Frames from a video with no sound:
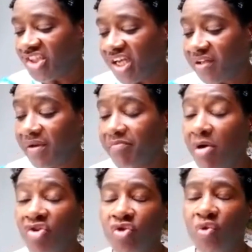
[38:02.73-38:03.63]
share their
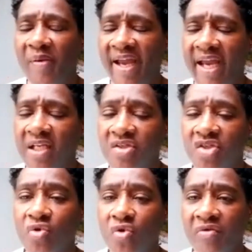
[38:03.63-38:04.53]
emotional pain and
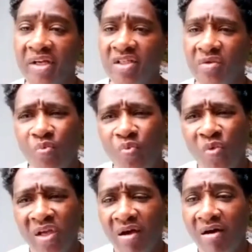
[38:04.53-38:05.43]
stories.
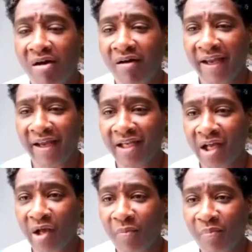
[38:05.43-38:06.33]
We are in
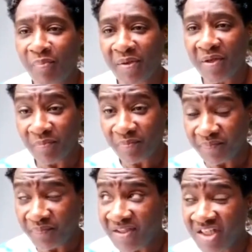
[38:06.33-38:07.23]
a
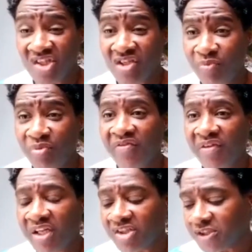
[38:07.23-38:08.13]
position of
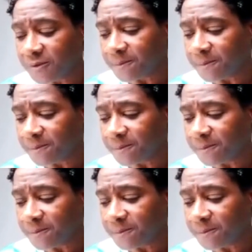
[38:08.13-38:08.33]
privilege.